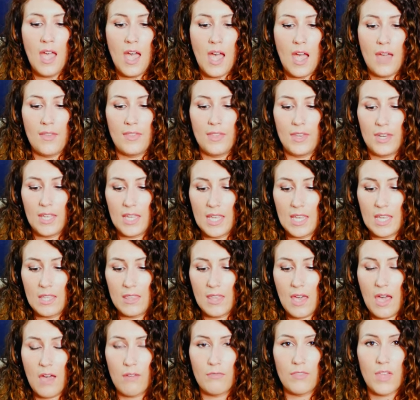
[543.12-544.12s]
and then I
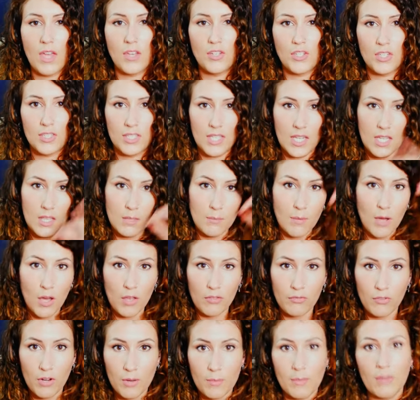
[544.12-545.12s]
either have that just in the
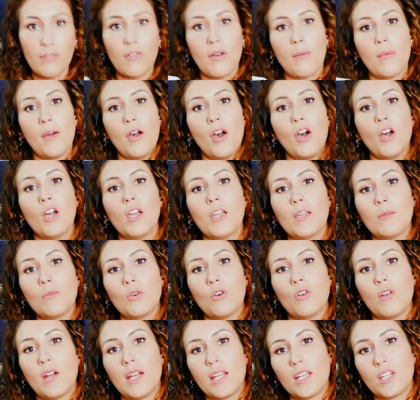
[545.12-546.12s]
bathroom if I'm at
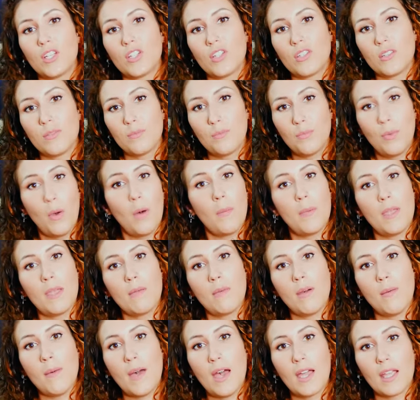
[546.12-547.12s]
home, or I can just pop it
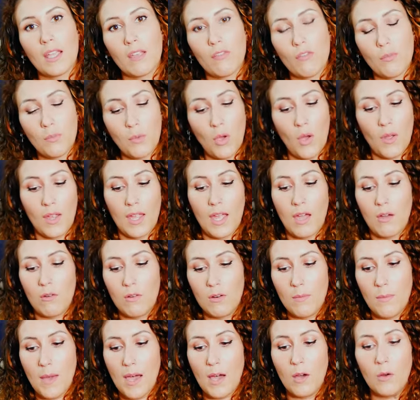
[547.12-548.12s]
in my bag if I'm going out
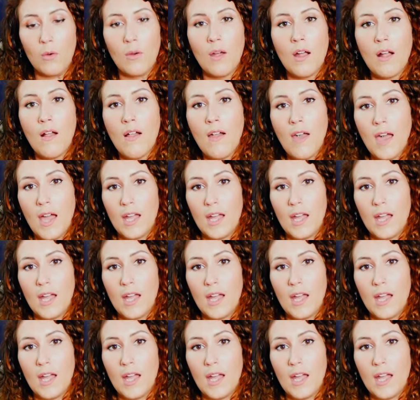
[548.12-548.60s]
and about.